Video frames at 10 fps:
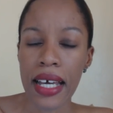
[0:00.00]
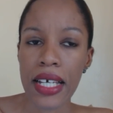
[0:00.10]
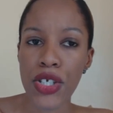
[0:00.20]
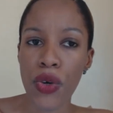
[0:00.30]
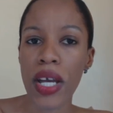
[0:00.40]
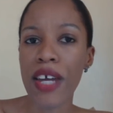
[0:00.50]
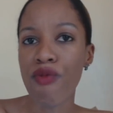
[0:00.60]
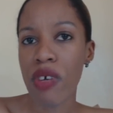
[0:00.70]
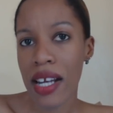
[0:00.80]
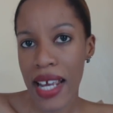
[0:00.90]
So
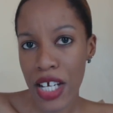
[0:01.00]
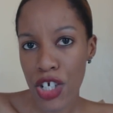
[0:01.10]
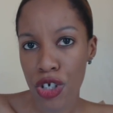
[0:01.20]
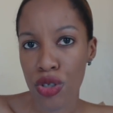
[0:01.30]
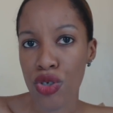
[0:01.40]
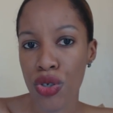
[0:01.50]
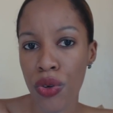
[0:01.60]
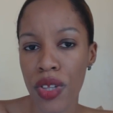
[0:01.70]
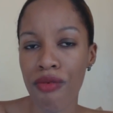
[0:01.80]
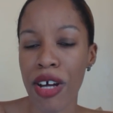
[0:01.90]
in relation
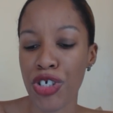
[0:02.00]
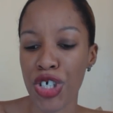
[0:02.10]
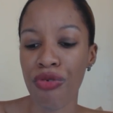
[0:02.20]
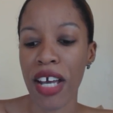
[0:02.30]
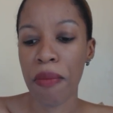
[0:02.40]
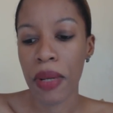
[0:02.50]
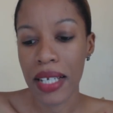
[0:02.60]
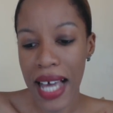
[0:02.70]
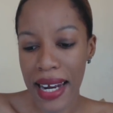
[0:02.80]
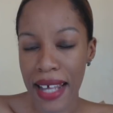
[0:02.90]
to the retrograde
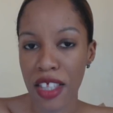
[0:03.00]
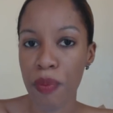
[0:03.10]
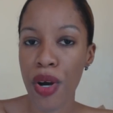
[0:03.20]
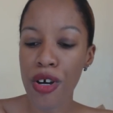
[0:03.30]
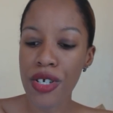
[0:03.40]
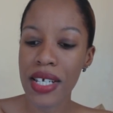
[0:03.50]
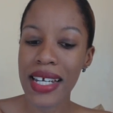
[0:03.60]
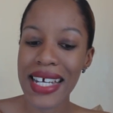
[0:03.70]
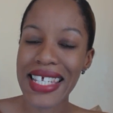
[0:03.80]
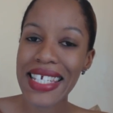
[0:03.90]
planet, the
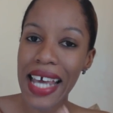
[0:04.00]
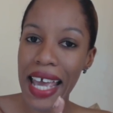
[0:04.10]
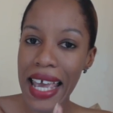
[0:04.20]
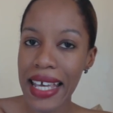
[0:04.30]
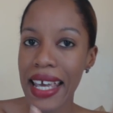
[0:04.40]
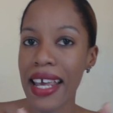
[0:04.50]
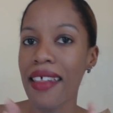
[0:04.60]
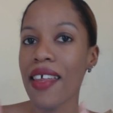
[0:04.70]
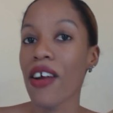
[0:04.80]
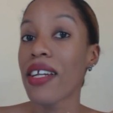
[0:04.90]
person is
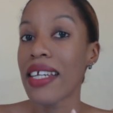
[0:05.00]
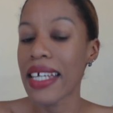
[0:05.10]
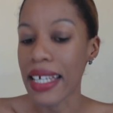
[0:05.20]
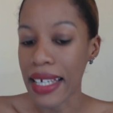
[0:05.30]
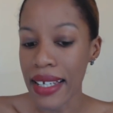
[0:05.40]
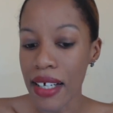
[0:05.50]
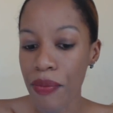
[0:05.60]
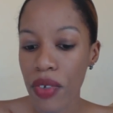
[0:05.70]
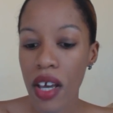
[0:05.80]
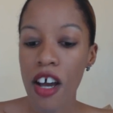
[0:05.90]
taking their lead
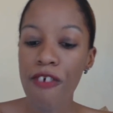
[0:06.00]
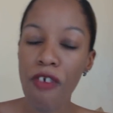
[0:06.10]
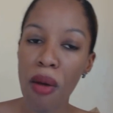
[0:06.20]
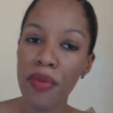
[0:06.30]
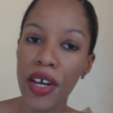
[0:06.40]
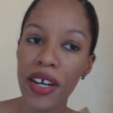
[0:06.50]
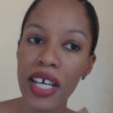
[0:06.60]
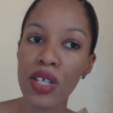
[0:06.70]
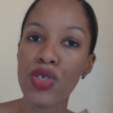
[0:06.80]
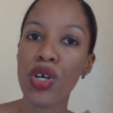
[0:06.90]
from their
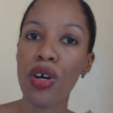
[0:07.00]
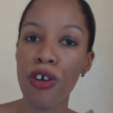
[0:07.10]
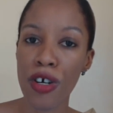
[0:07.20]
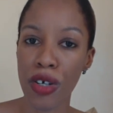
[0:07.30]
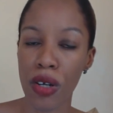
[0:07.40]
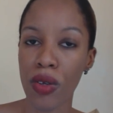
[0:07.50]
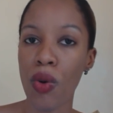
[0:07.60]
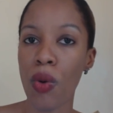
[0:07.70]
internal